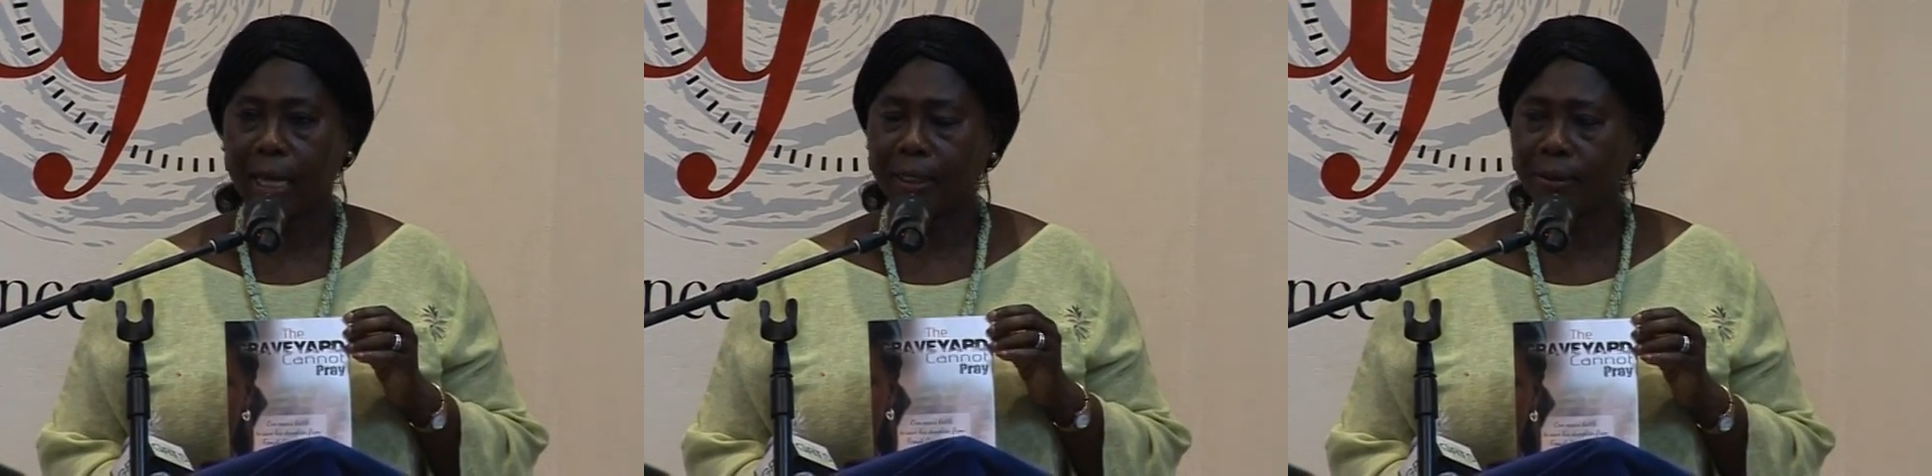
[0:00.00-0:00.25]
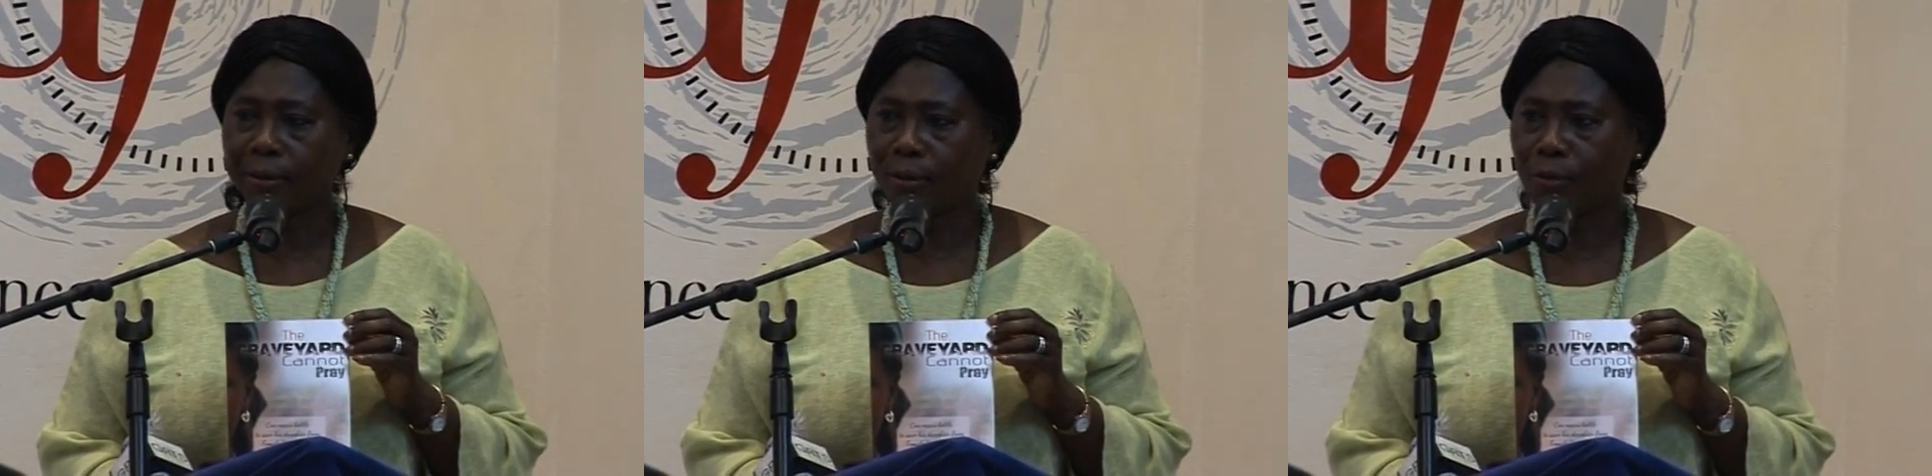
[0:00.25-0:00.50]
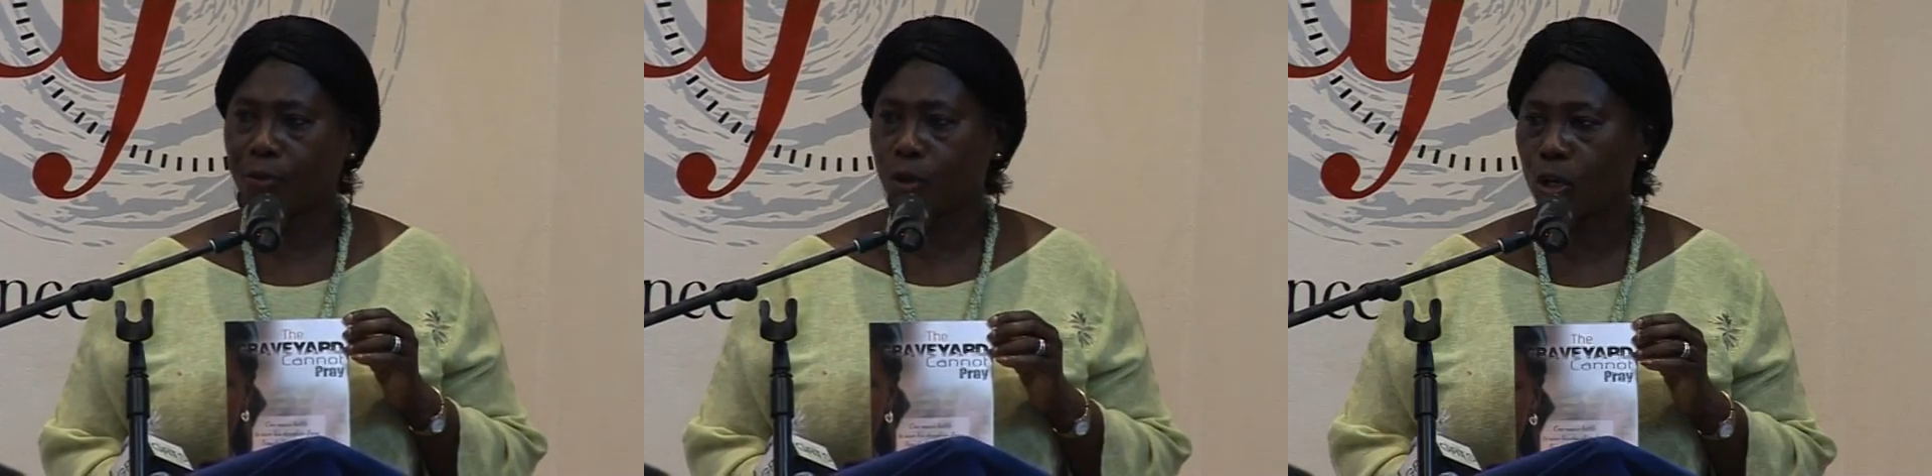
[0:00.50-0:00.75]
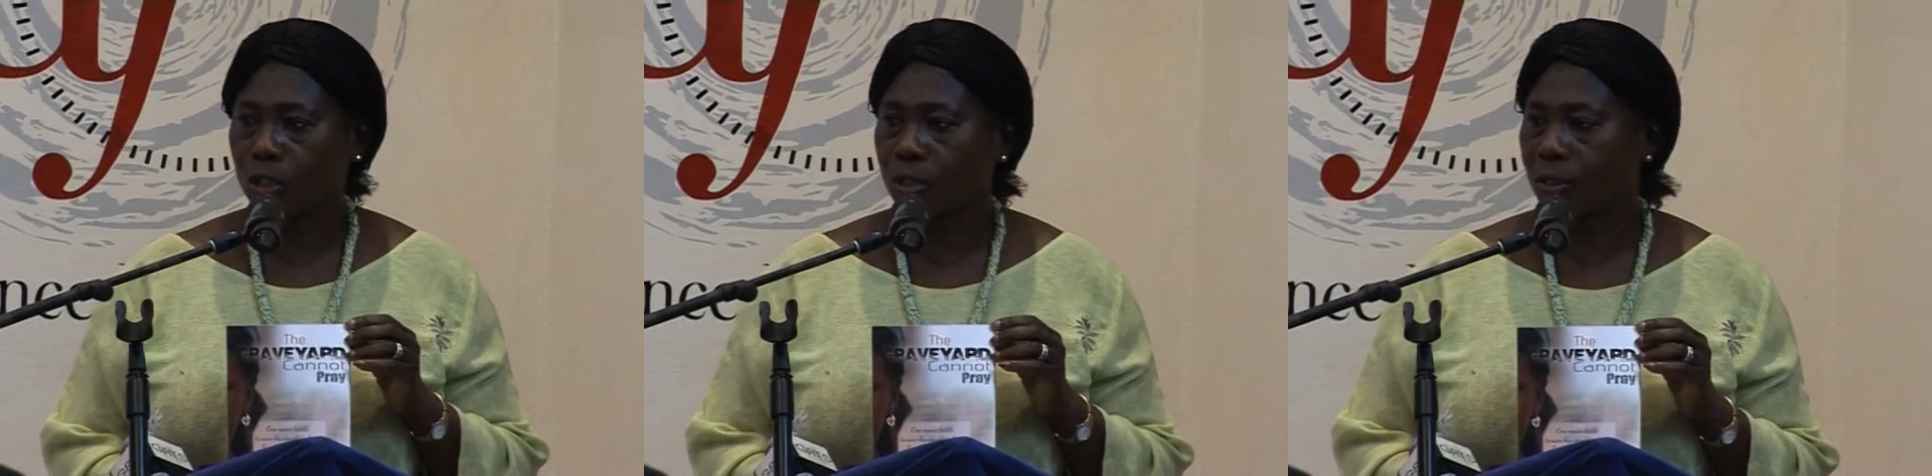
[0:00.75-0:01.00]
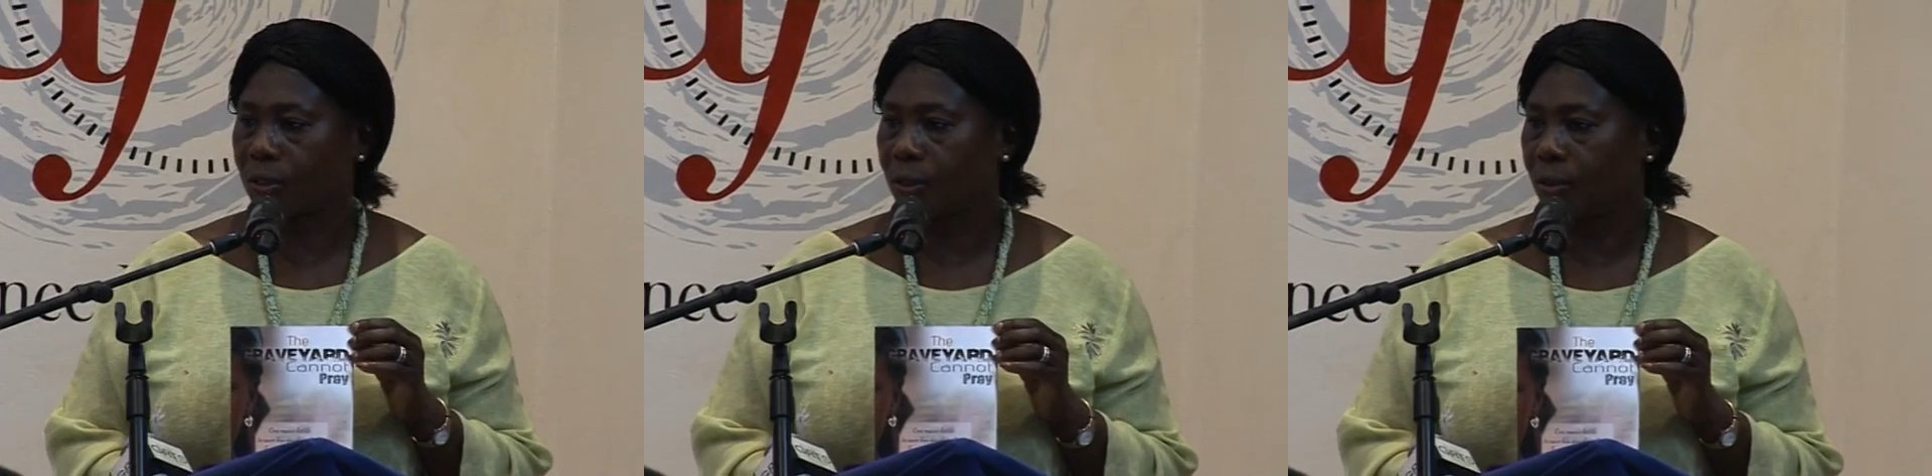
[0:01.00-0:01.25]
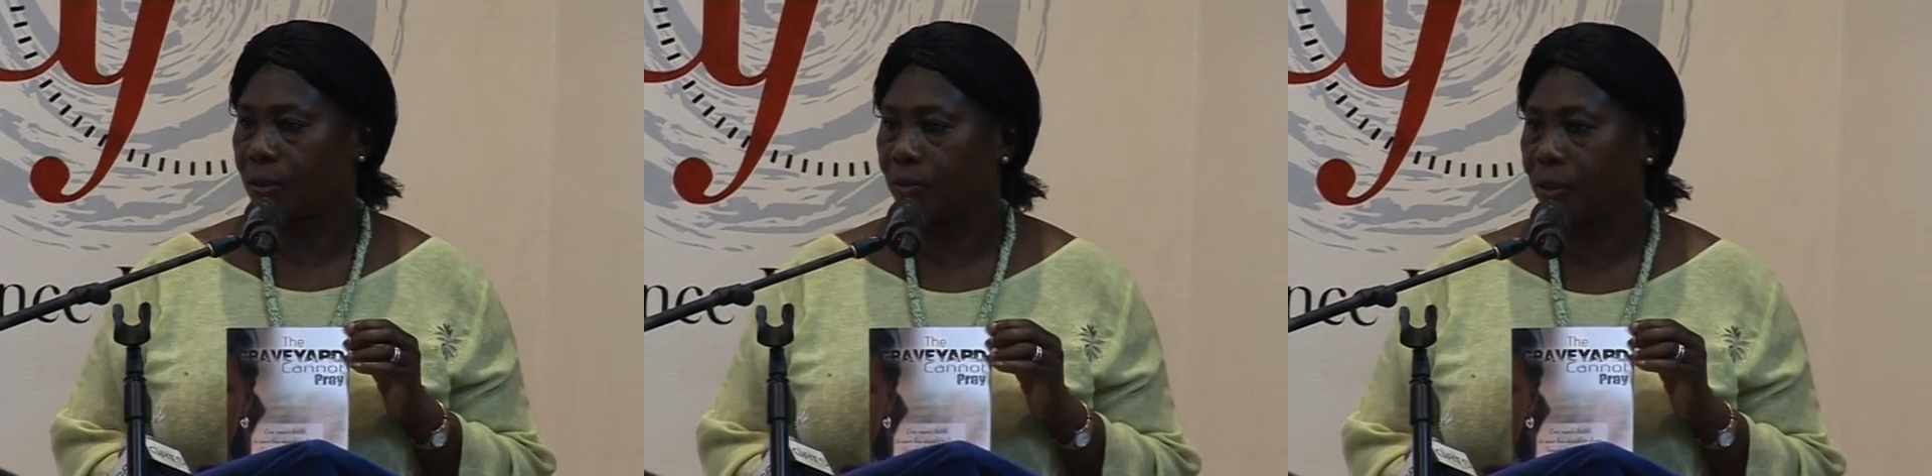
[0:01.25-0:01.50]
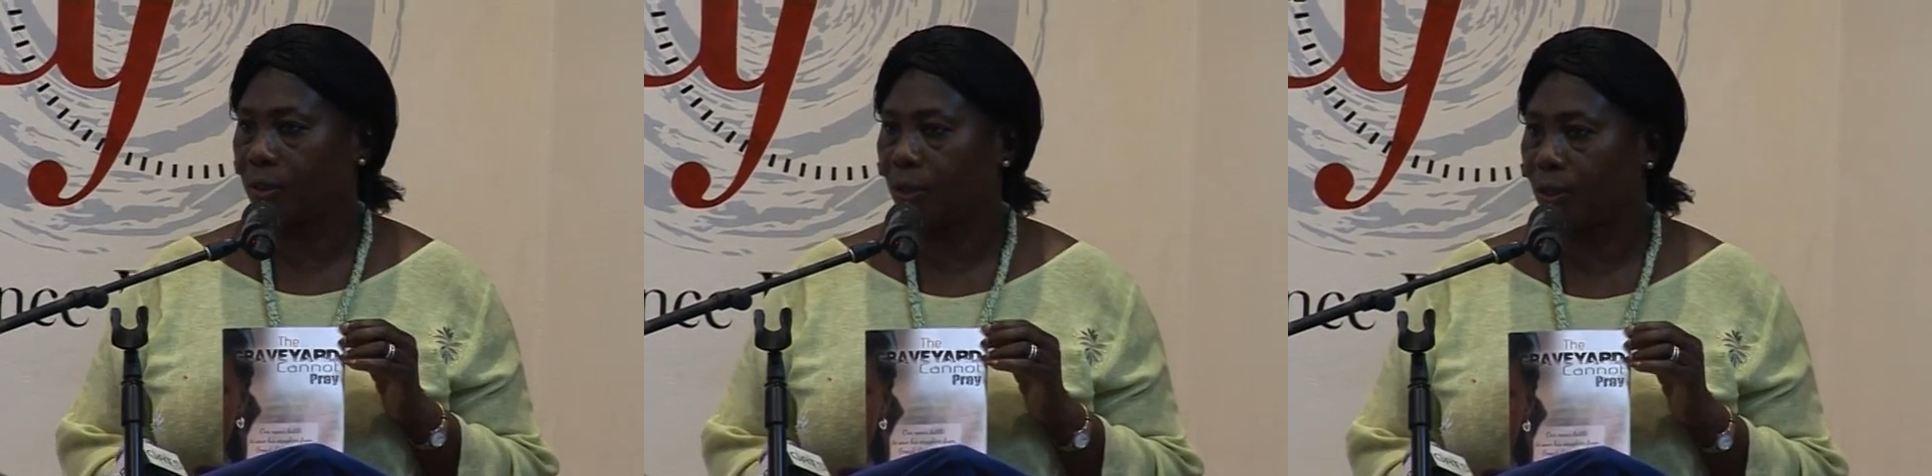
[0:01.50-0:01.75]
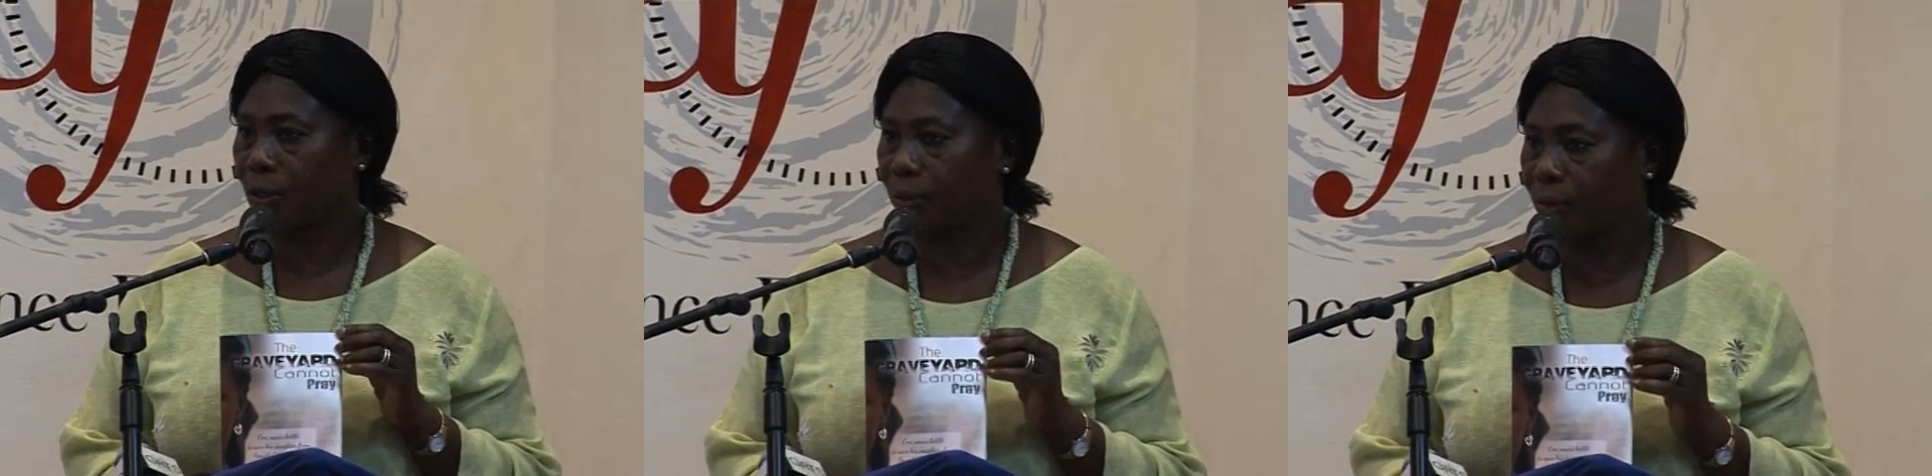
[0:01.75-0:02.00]
And of course,
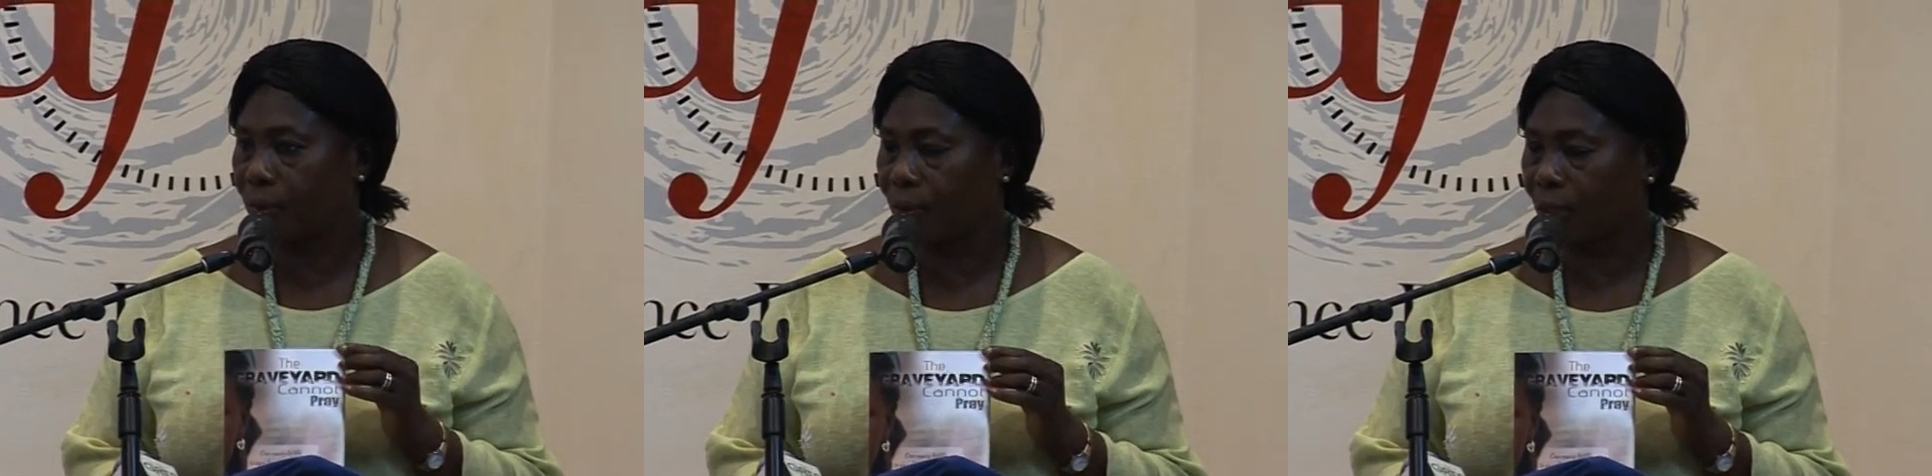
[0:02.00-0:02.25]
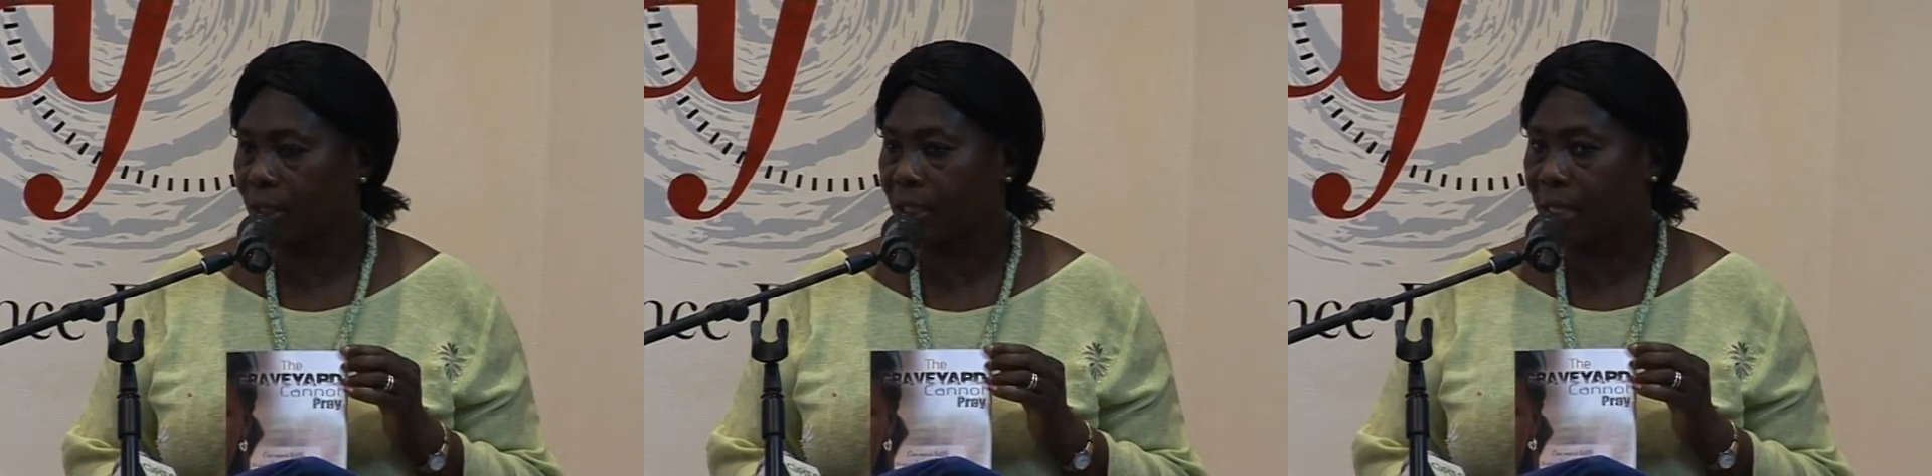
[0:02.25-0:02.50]
Dr.